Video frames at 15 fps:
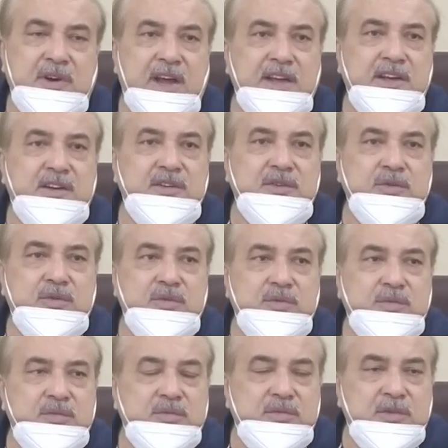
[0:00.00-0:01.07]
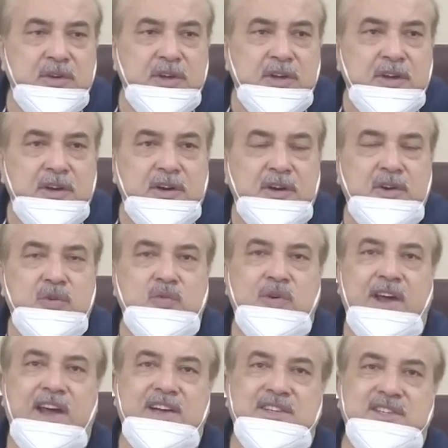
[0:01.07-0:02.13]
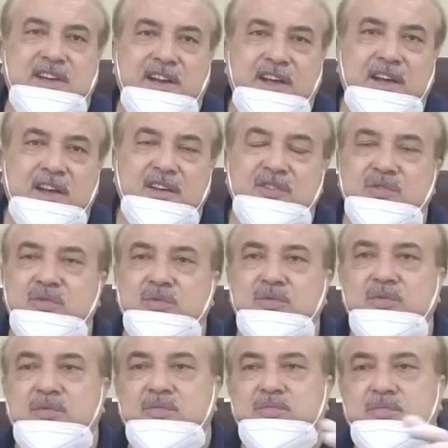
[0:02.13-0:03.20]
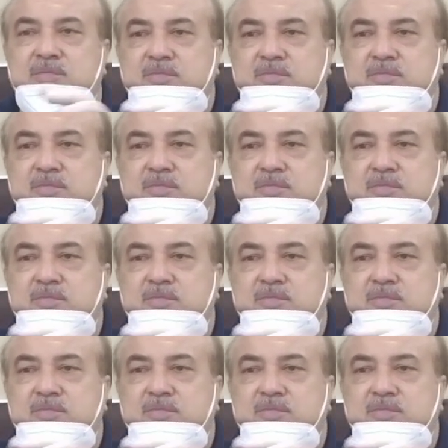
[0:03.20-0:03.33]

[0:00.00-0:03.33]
like you do X-ray, you